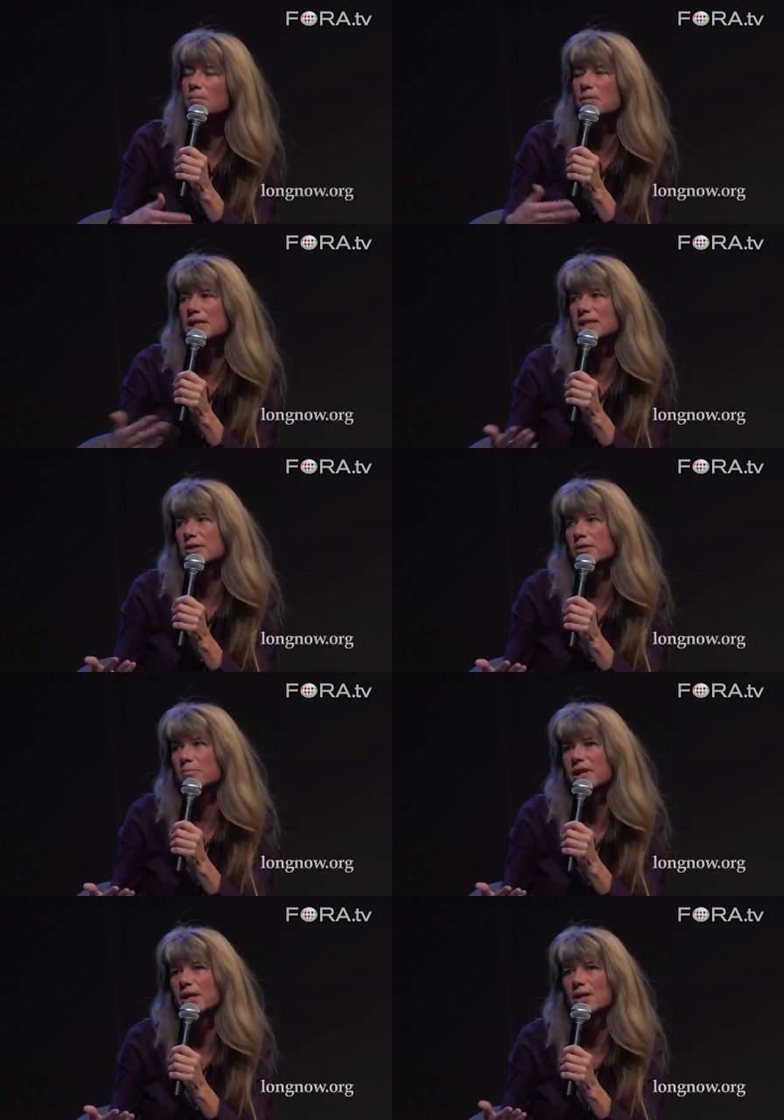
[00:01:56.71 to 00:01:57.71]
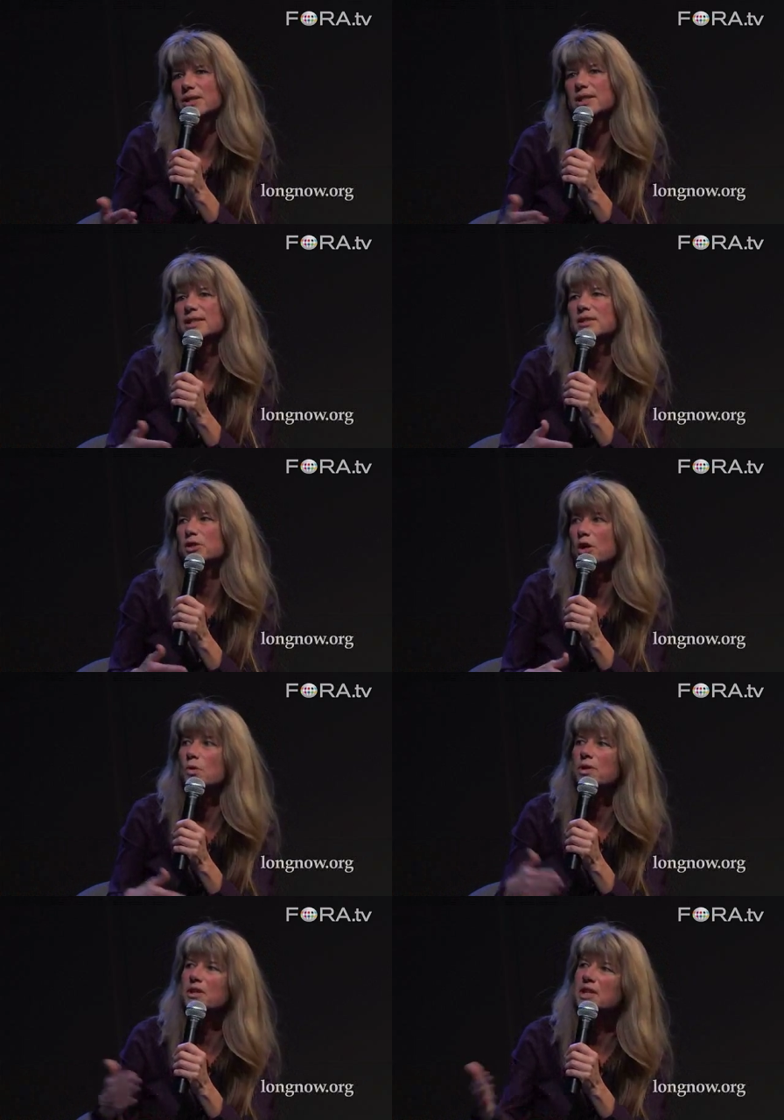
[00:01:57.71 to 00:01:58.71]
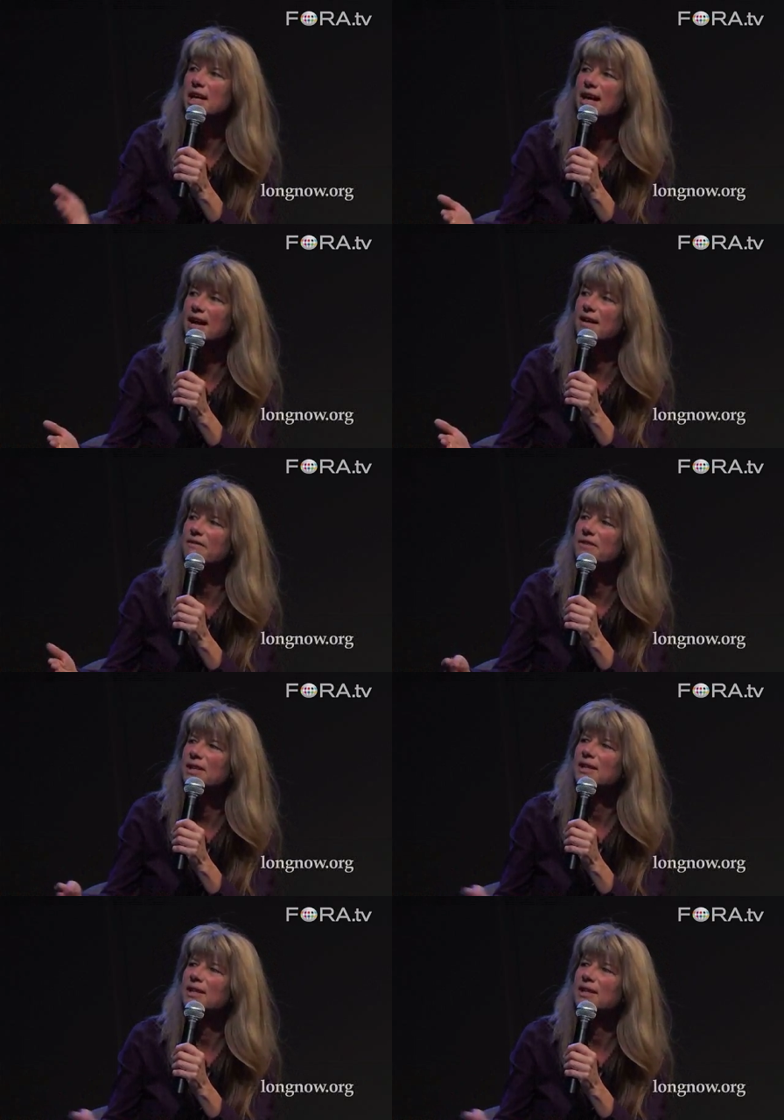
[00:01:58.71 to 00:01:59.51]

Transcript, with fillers: But certain biologists know that they have